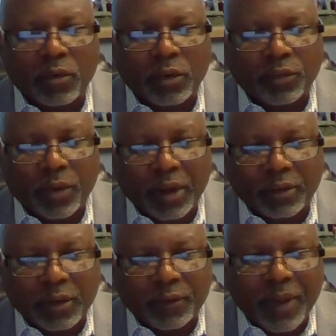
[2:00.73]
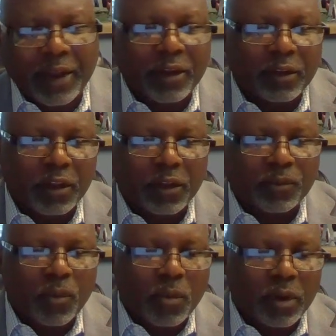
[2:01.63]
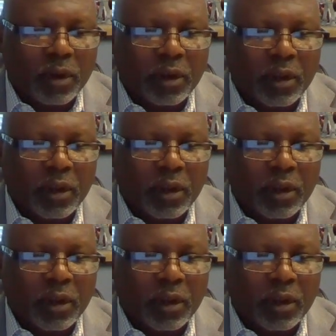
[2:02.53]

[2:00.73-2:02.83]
known address, and if that doesn't get forwarded